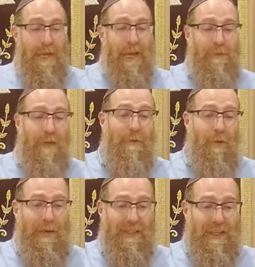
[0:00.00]
I'm sorry,
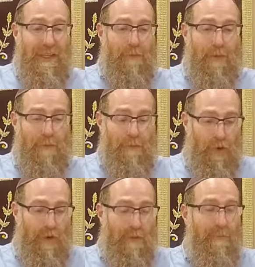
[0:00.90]
before when I said they put the
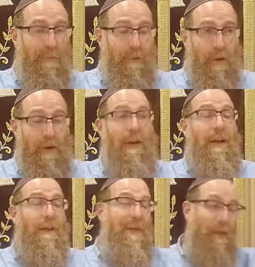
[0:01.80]
curtain before,
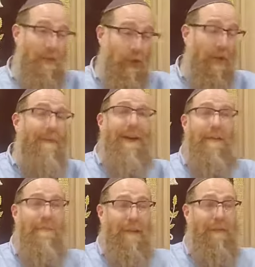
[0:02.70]
that was talking about in the
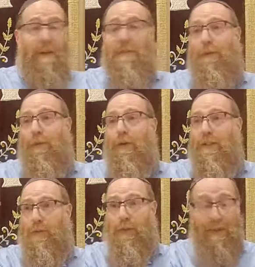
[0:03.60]
mikveh. That was the
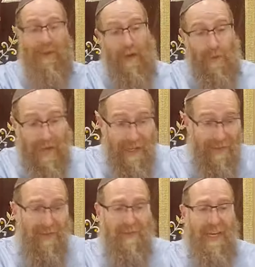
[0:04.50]
first tefillah. Here we're getting
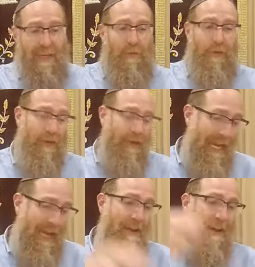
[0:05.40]
to the second tefillah.
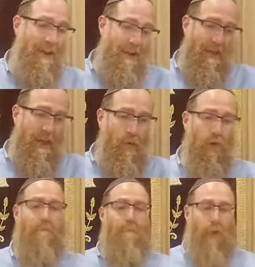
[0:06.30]
Again, they
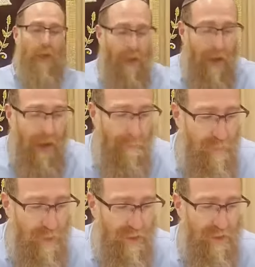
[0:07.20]
would put
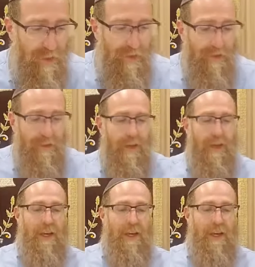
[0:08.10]
up this curtain.